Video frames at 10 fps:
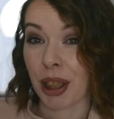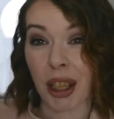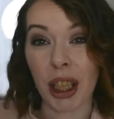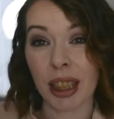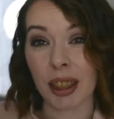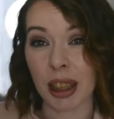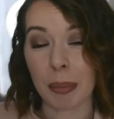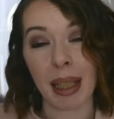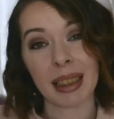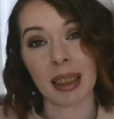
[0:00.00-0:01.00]
I think just
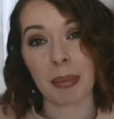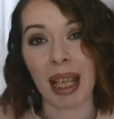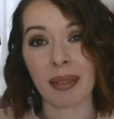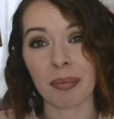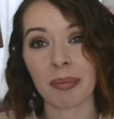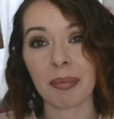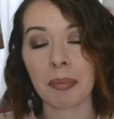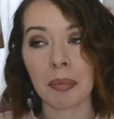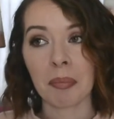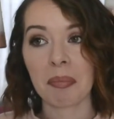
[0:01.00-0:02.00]
makes them that
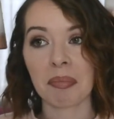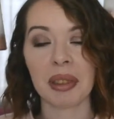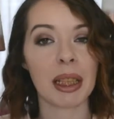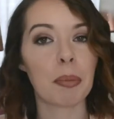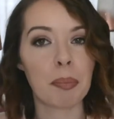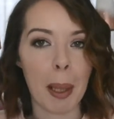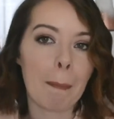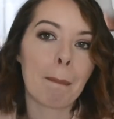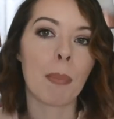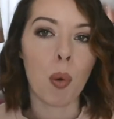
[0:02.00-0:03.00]
little
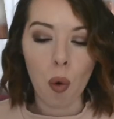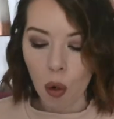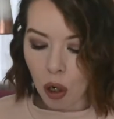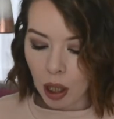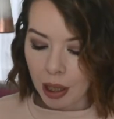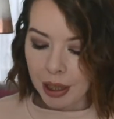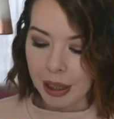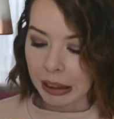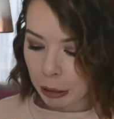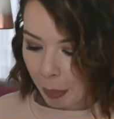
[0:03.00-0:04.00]
bit more
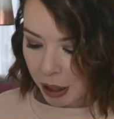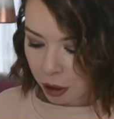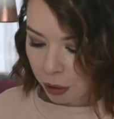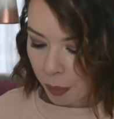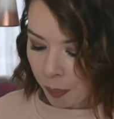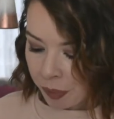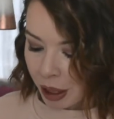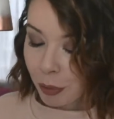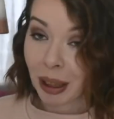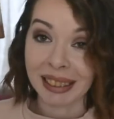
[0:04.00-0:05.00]
special.
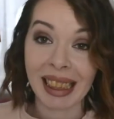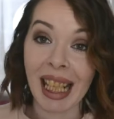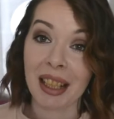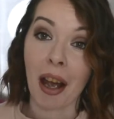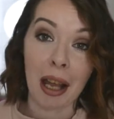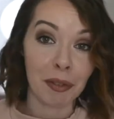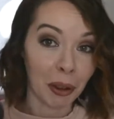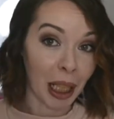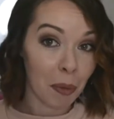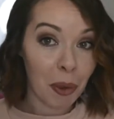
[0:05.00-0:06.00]
Once again, I have
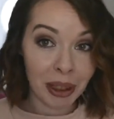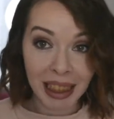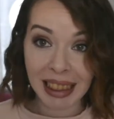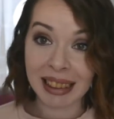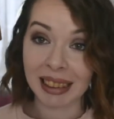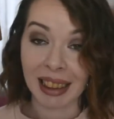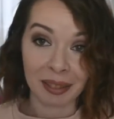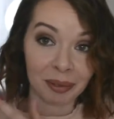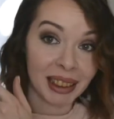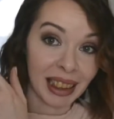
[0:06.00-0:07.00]
not yet worn these.
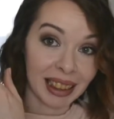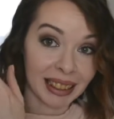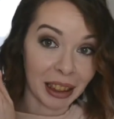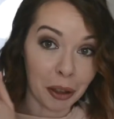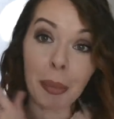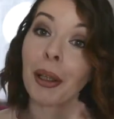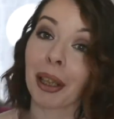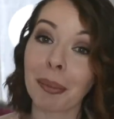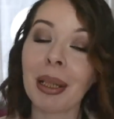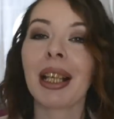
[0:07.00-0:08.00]
Sticker still on the bottom